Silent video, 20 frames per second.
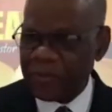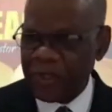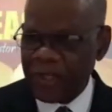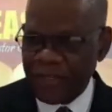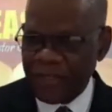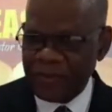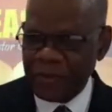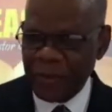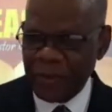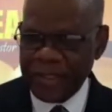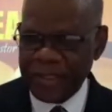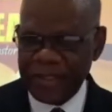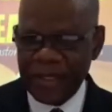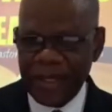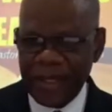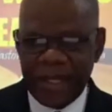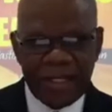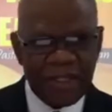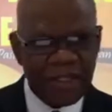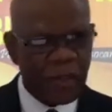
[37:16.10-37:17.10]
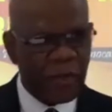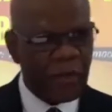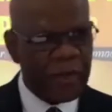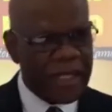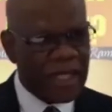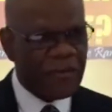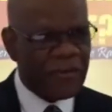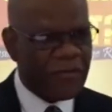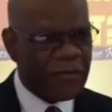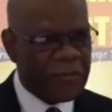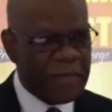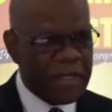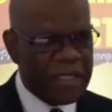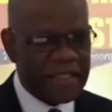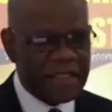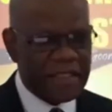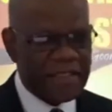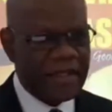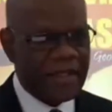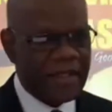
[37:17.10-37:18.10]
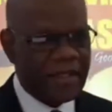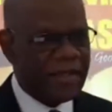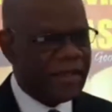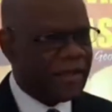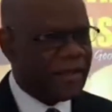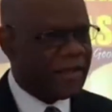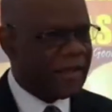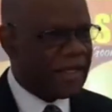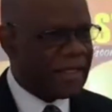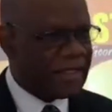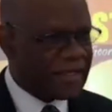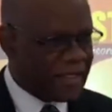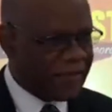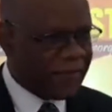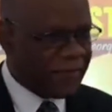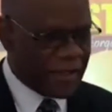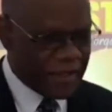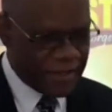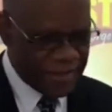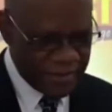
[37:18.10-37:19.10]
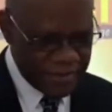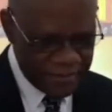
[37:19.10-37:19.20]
given to it. So each of the beasts is different.